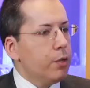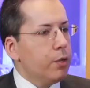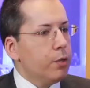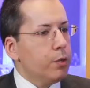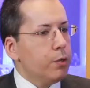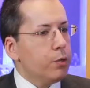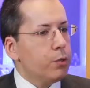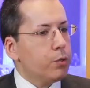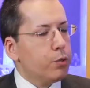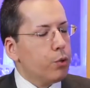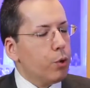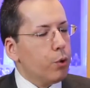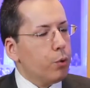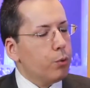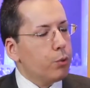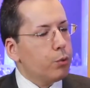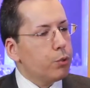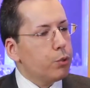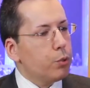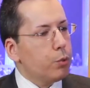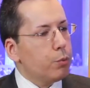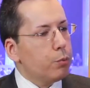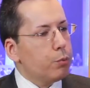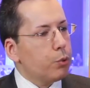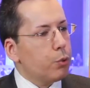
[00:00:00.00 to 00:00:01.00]
So
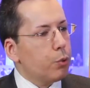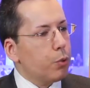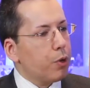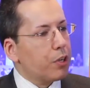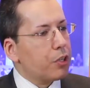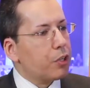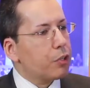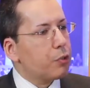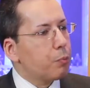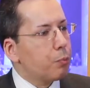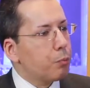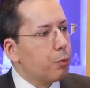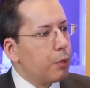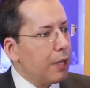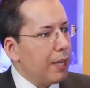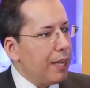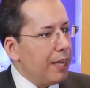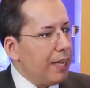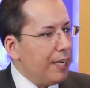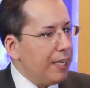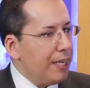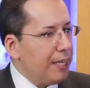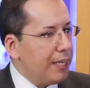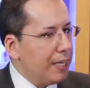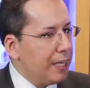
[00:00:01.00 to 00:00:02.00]
to
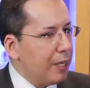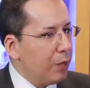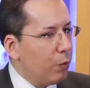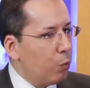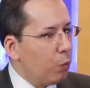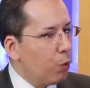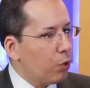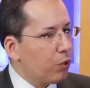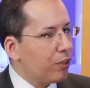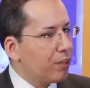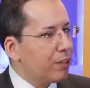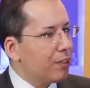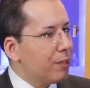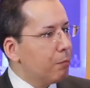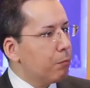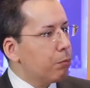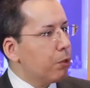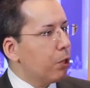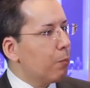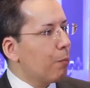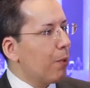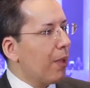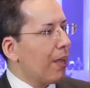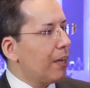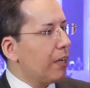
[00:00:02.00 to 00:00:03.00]
explain what a
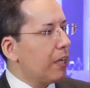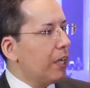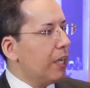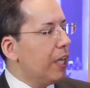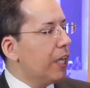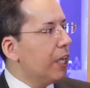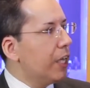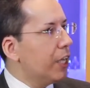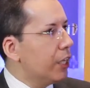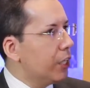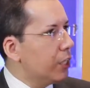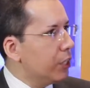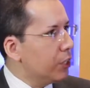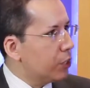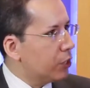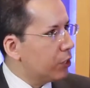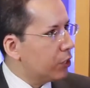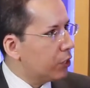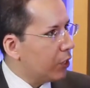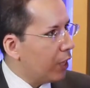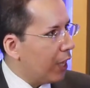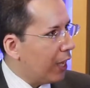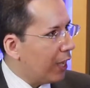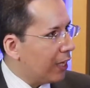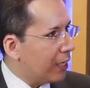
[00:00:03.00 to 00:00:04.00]
diplomat
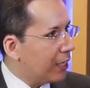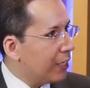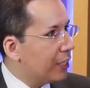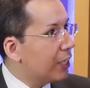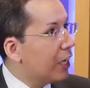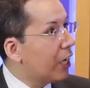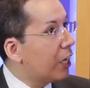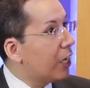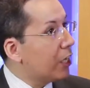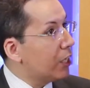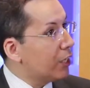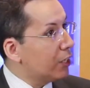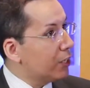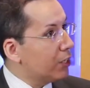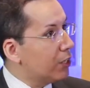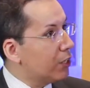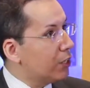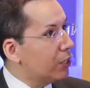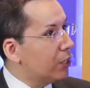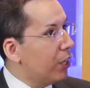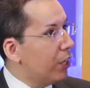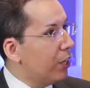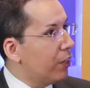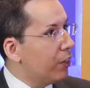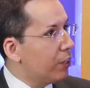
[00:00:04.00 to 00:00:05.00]
is and
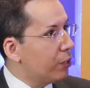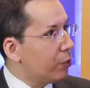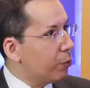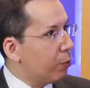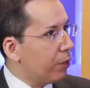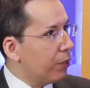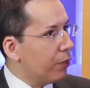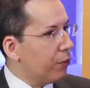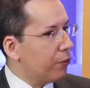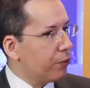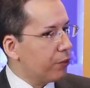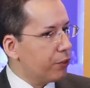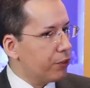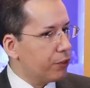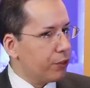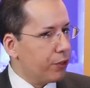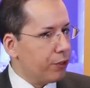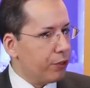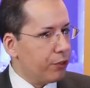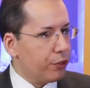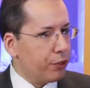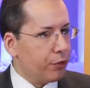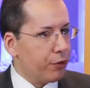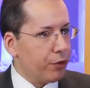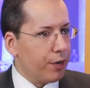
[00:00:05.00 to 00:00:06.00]
does in the 21st
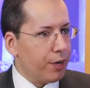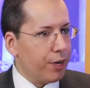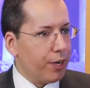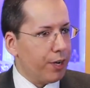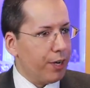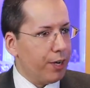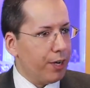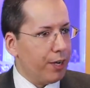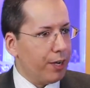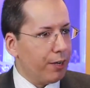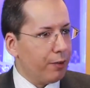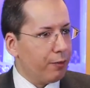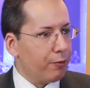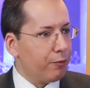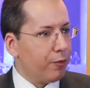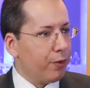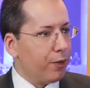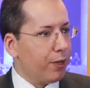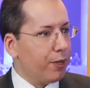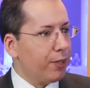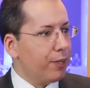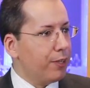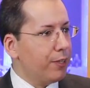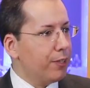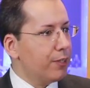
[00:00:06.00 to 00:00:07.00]
century, I
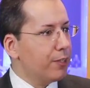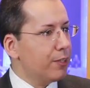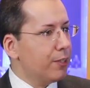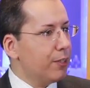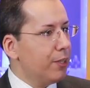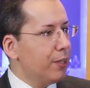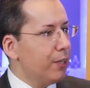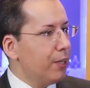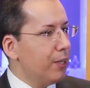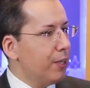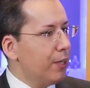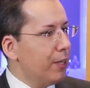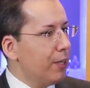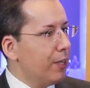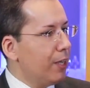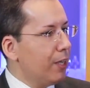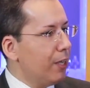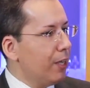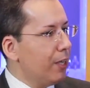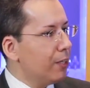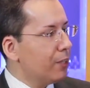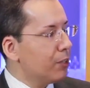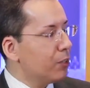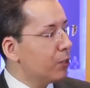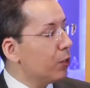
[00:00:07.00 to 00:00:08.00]
find
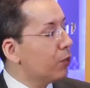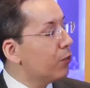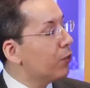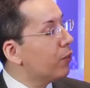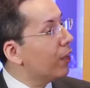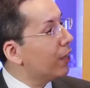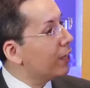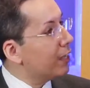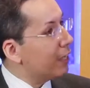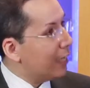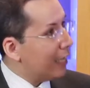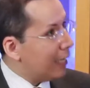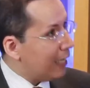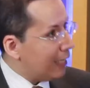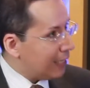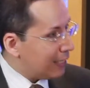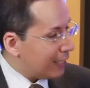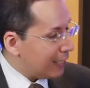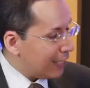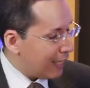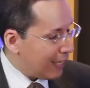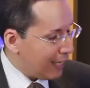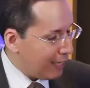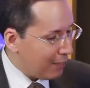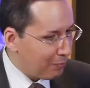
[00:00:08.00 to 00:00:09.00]
it's not that
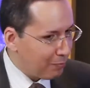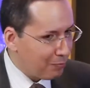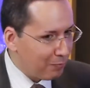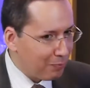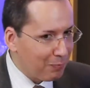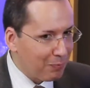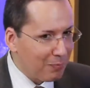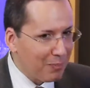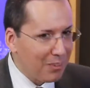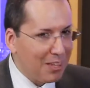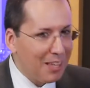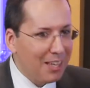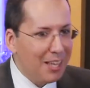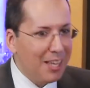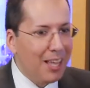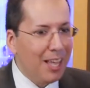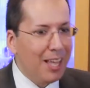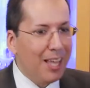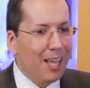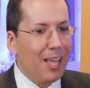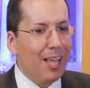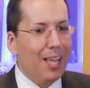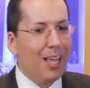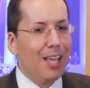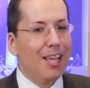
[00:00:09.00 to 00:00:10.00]
easy.
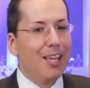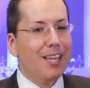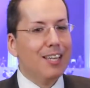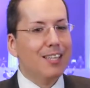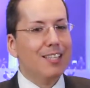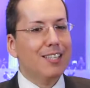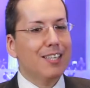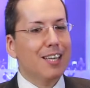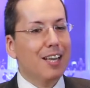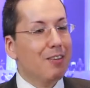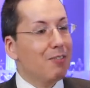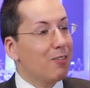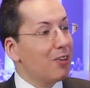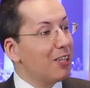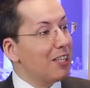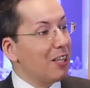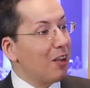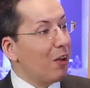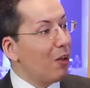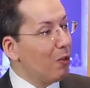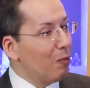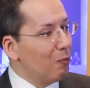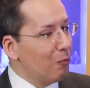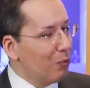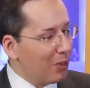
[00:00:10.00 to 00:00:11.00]
And I've written a
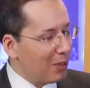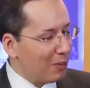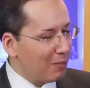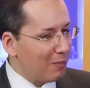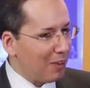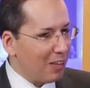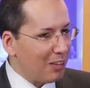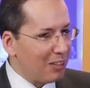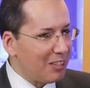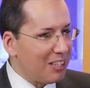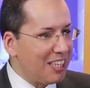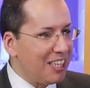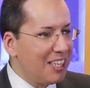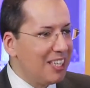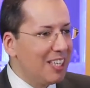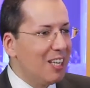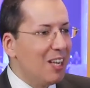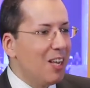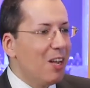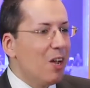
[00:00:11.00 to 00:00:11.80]
whole book about it.